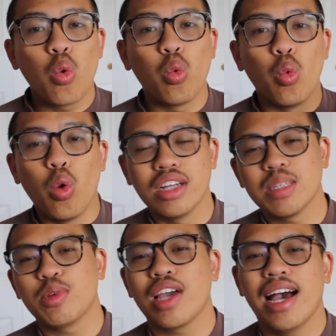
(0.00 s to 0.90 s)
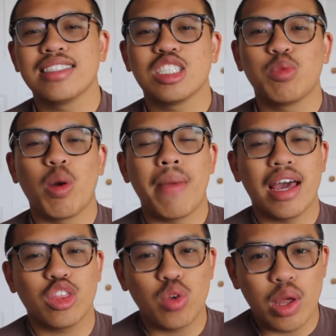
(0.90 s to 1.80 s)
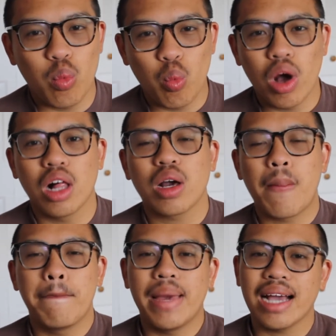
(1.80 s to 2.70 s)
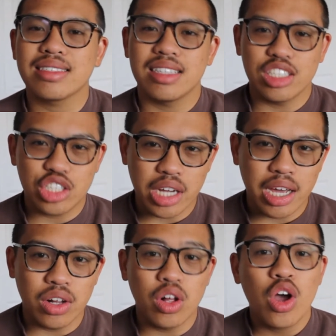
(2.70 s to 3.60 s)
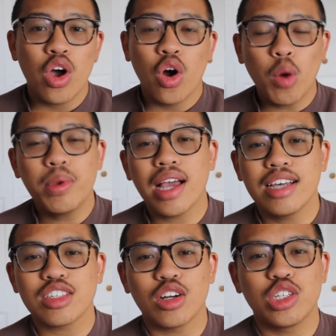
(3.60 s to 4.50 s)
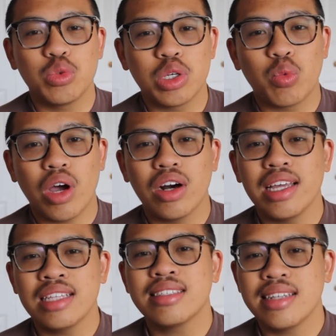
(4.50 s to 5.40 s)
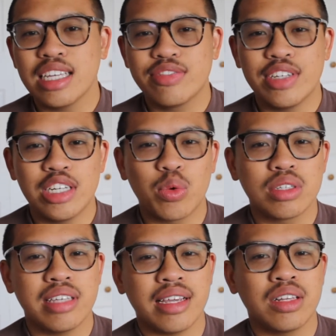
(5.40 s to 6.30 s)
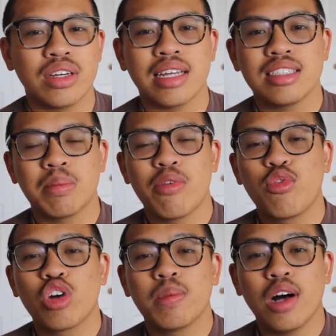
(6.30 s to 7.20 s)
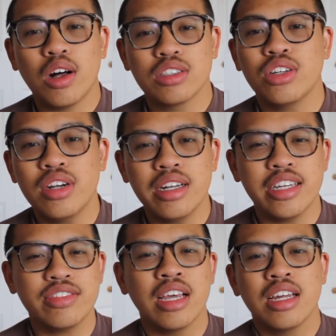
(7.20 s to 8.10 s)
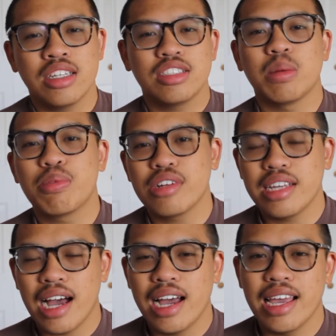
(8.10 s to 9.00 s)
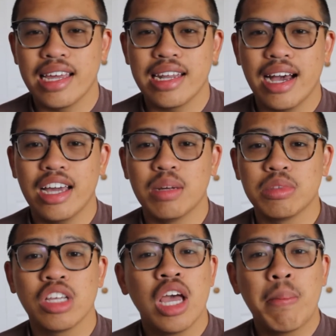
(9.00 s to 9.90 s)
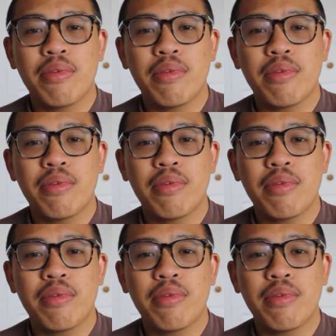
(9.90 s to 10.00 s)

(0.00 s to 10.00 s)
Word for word: What is up, you guys? It is boy Matthew, and welcome back to the channel. Hope you guys are doing well. In today's video, we're taking a look at some affordable alternatives to some pretty high-end items.